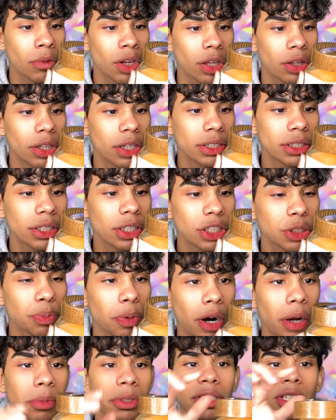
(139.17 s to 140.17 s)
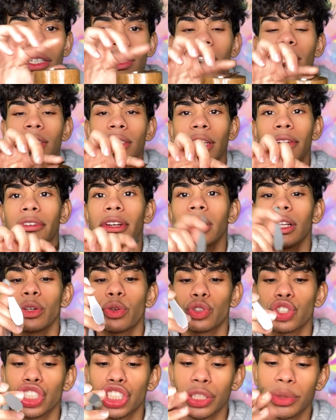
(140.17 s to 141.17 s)
this looks promising. Let's give it a little
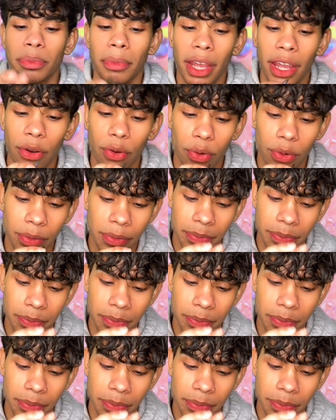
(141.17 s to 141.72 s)
smell.